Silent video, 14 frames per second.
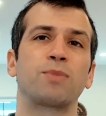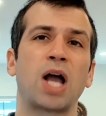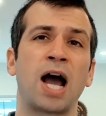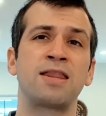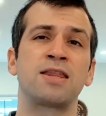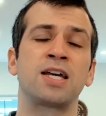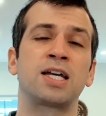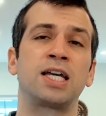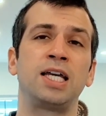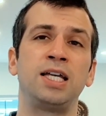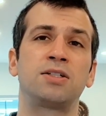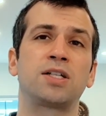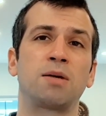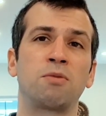I think
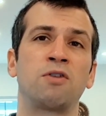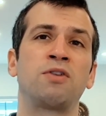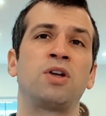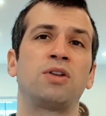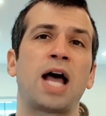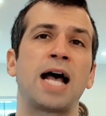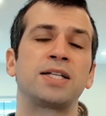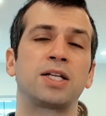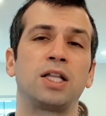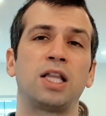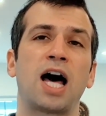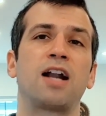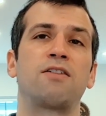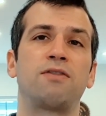East Somerville has a
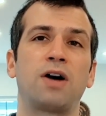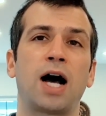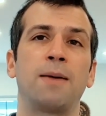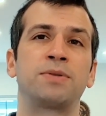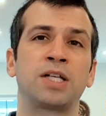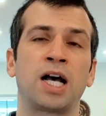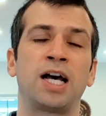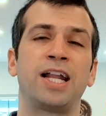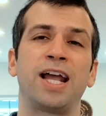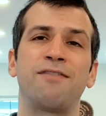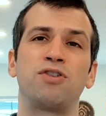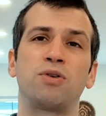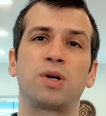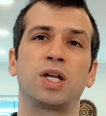lot of upside
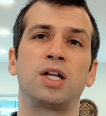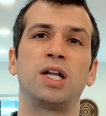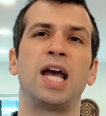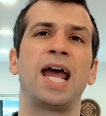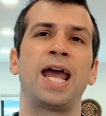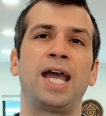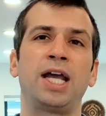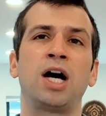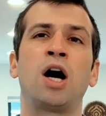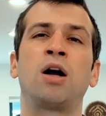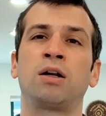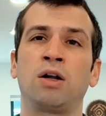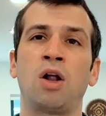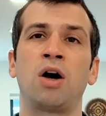if you can hang
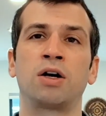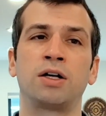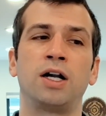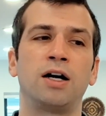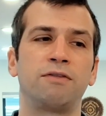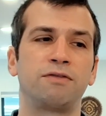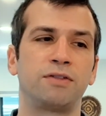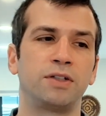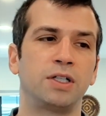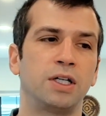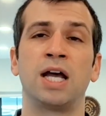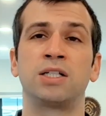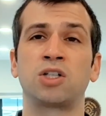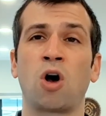on long enough.
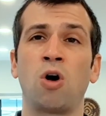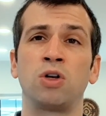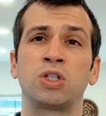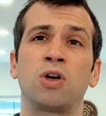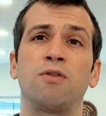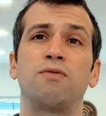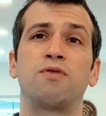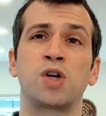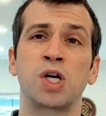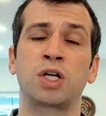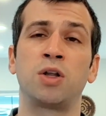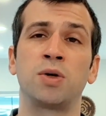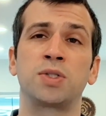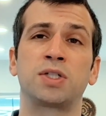It's also very
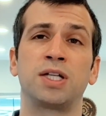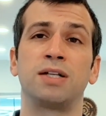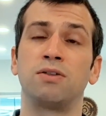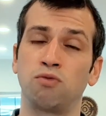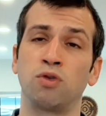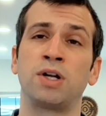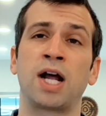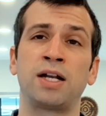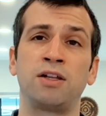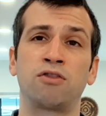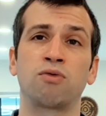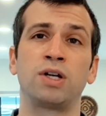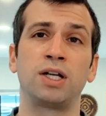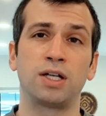close to Route
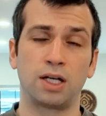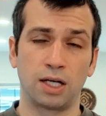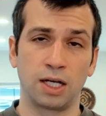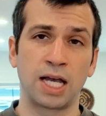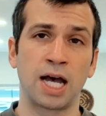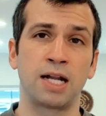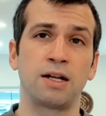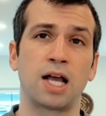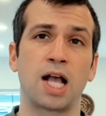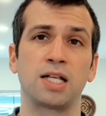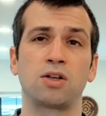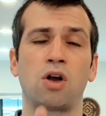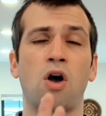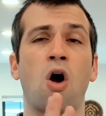93, again,
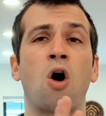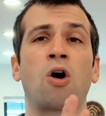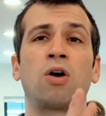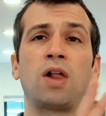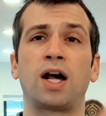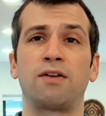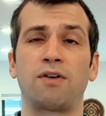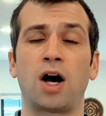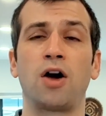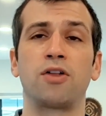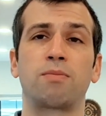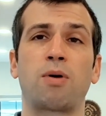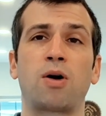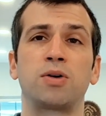as are a lot of
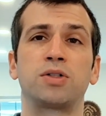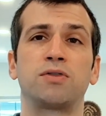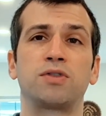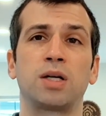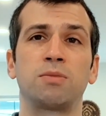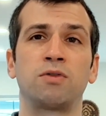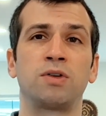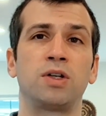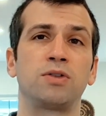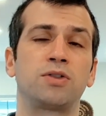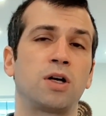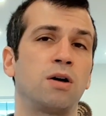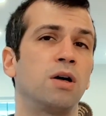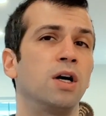other parts of Somerville.
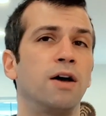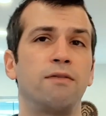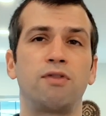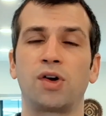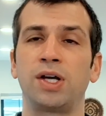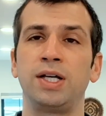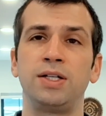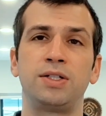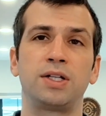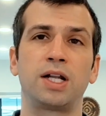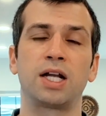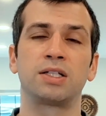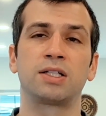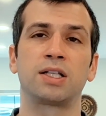So very easy to
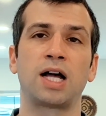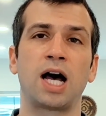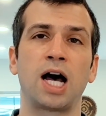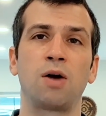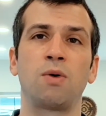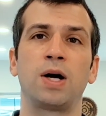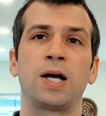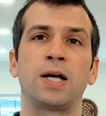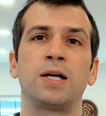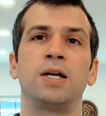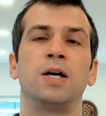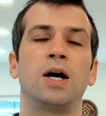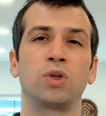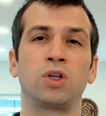get into the highway.
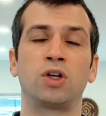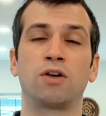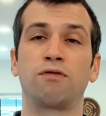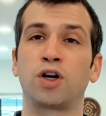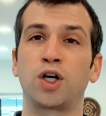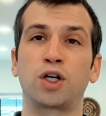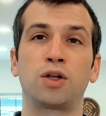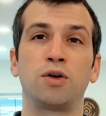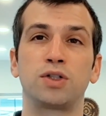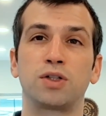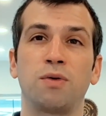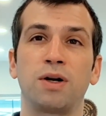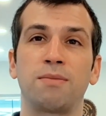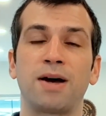You're very close to
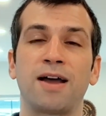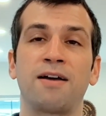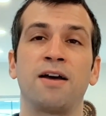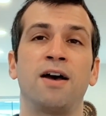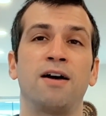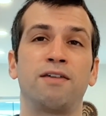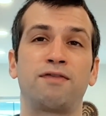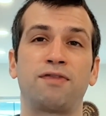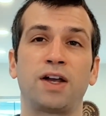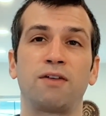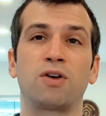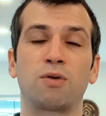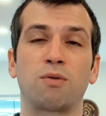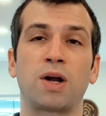one of my
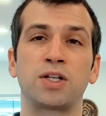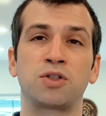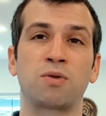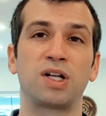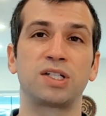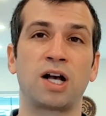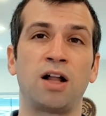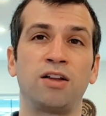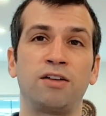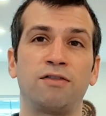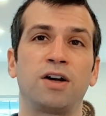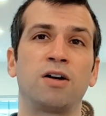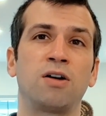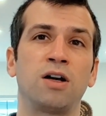favorite restaurants,
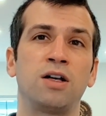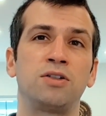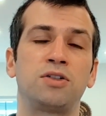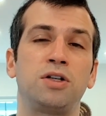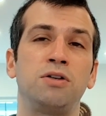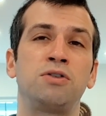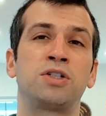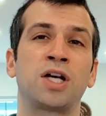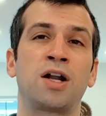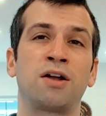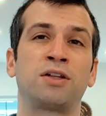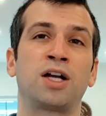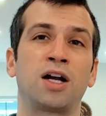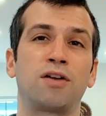Oliveira's. Huge shout
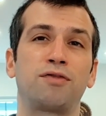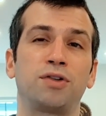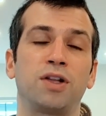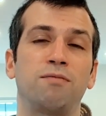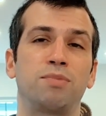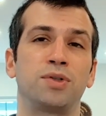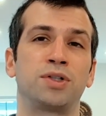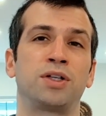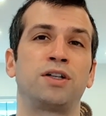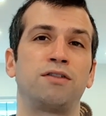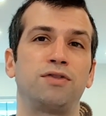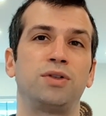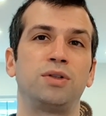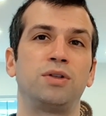out there if you love Brazilian
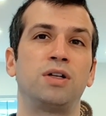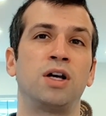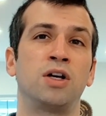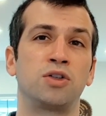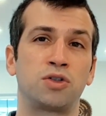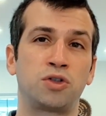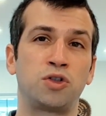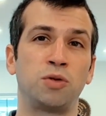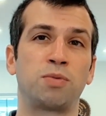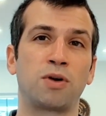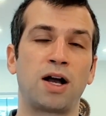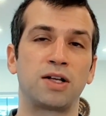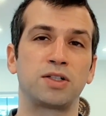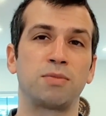food. Super
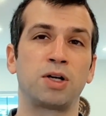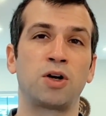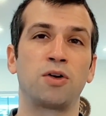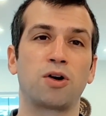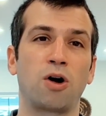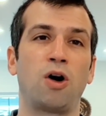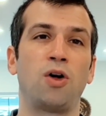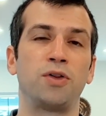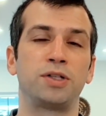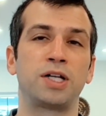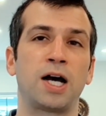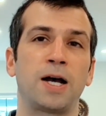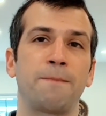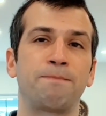awesome. I go there all the
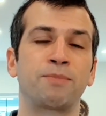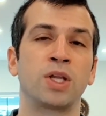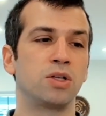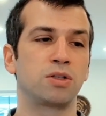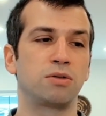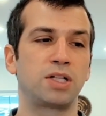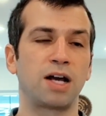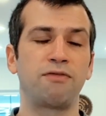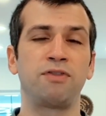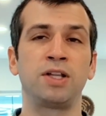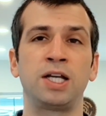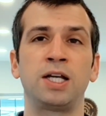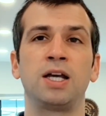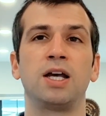time. So
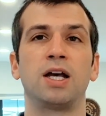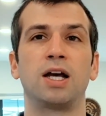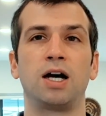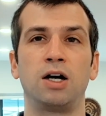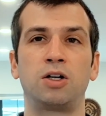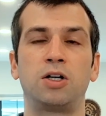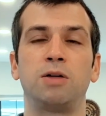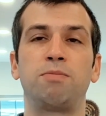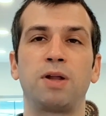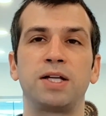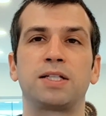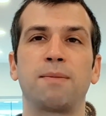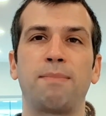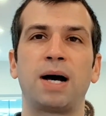definitely a good
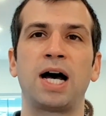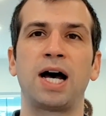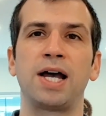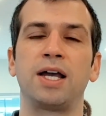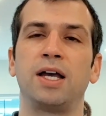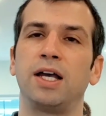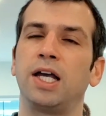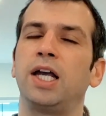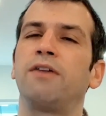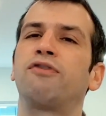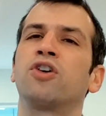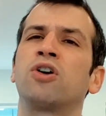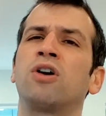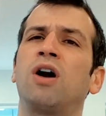place to buy if
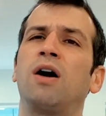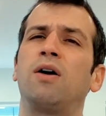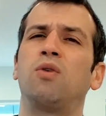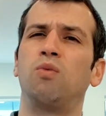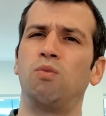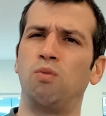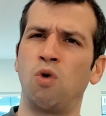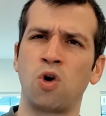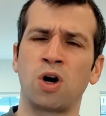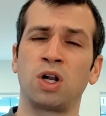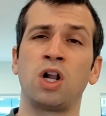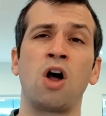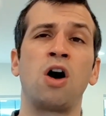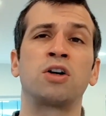you're more
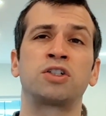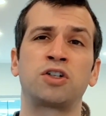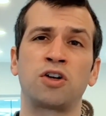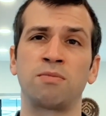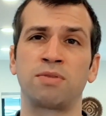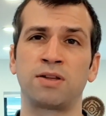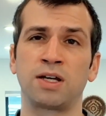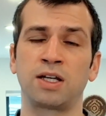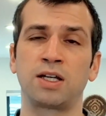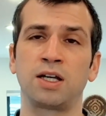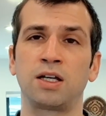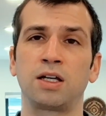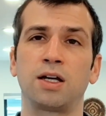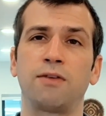long-term
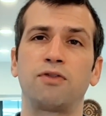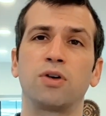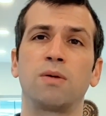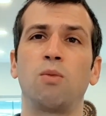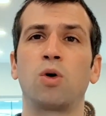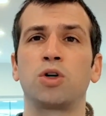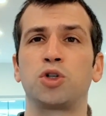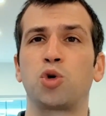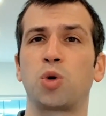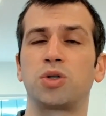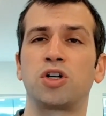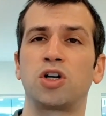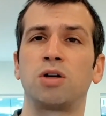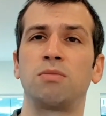thinking. If you're more
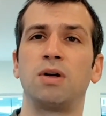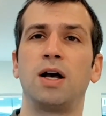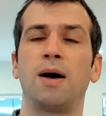short-term,